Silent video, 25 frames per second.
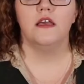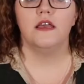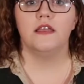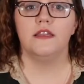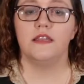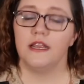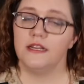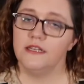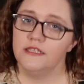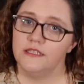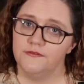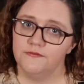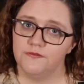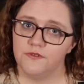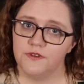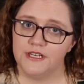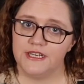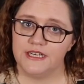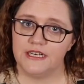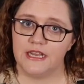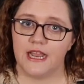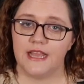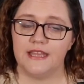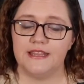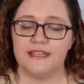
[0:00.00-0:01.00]
In
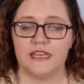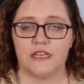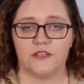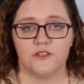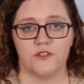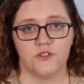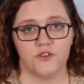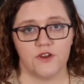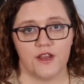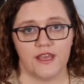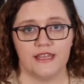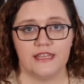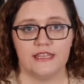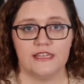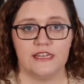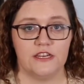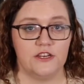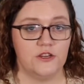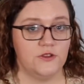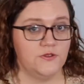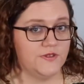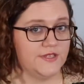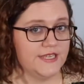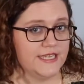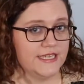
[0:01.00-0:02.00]
1949, the Australian
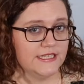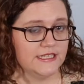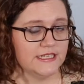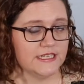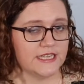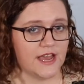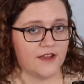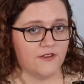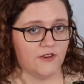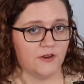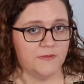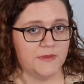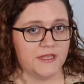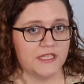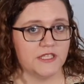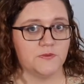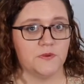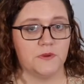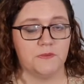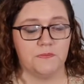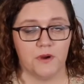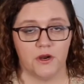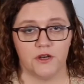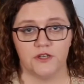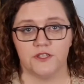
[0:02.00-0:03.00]
and New Zealand governments
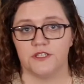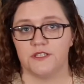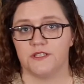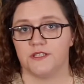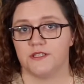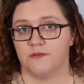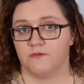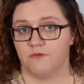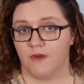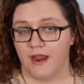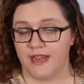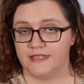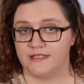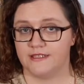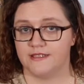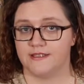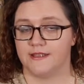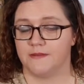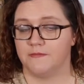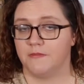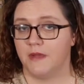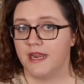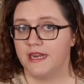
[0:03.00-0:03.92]
would purchase the rights to the